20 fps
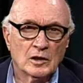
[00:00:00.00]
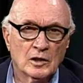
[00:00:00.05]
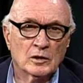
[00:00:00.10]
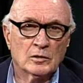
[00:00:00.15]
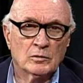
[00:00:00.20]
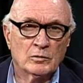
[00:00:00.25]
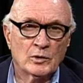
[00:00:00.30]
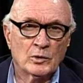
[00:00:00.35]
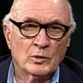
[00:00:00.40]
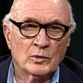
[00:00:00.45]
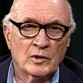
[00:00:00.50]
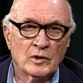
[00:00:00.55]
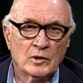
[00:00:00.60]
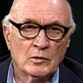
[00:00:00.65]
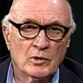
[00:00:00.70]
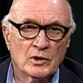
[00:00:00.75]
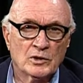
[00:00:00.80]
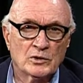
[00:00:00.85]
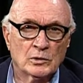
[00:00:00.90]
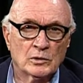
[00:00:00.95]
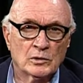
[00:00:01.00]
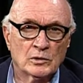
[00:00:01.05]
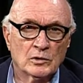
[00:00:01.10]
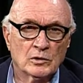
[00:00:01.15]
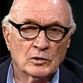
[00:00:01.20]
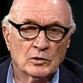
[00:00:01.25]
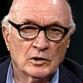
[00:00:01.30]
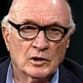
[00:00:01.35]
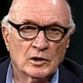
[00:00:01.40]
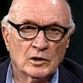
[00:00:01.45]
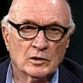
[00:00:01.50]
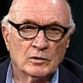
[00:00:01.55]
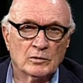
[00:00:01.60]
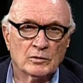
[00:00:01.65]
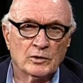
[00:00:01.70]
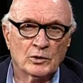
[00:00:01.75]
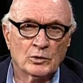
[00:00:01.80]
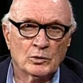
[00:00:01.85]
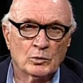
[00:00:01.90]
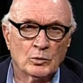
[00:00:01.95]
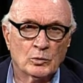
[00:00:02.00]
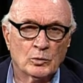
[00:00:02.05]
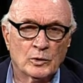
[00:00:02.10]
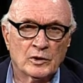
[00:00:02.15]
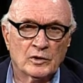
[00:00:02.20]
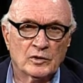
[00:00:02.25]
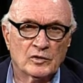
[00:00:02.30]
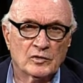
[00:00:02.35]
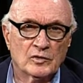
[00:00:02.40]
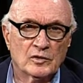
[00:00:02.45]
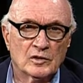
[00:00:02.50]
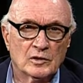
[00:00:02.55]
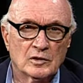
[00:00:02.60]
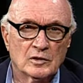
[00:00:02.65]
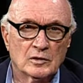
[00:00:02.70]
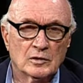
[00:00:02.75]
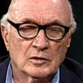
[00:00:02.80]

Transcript: interview, the original interview with